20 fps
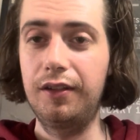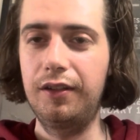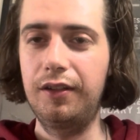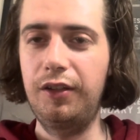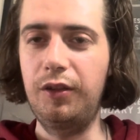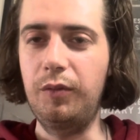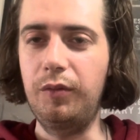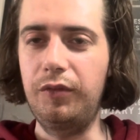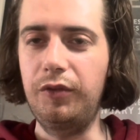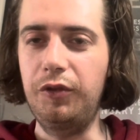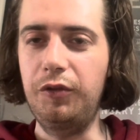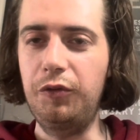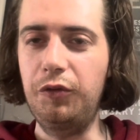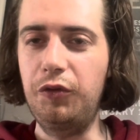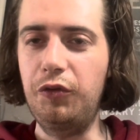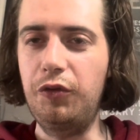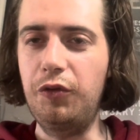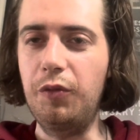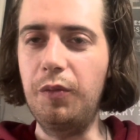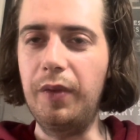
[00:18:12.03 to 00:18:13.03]

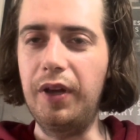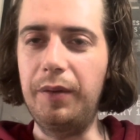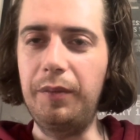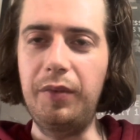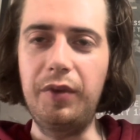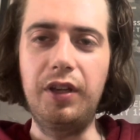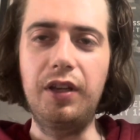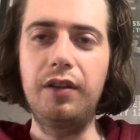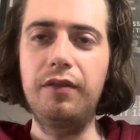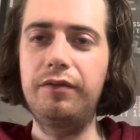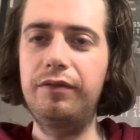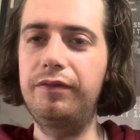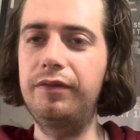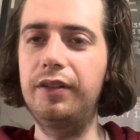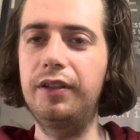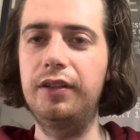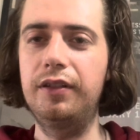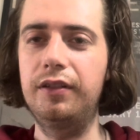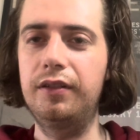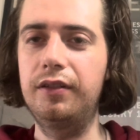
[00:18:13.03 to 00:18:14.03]
You might be of
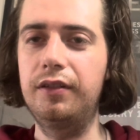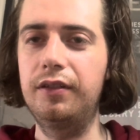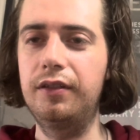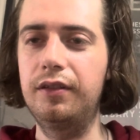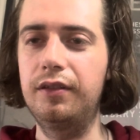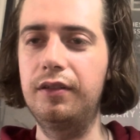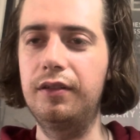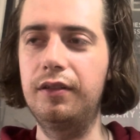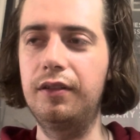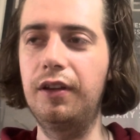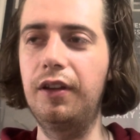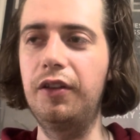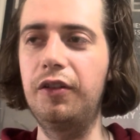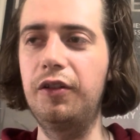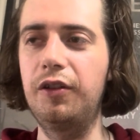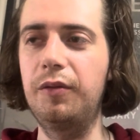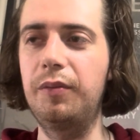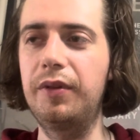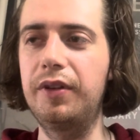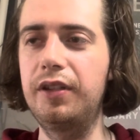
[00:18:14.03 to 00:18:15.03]

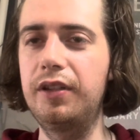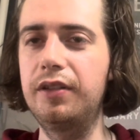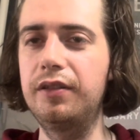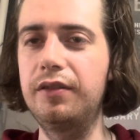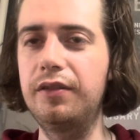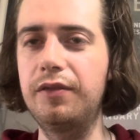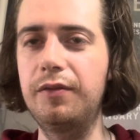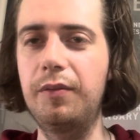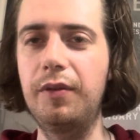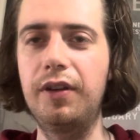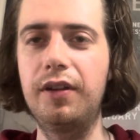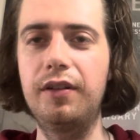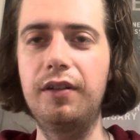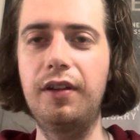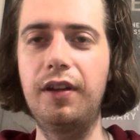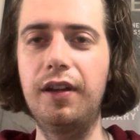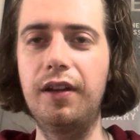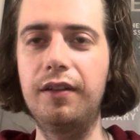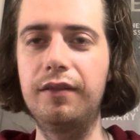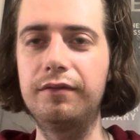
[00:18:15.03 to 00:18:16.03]
other opinions, but
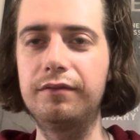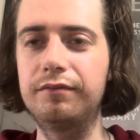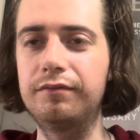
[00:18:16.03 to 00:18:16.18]
yeah,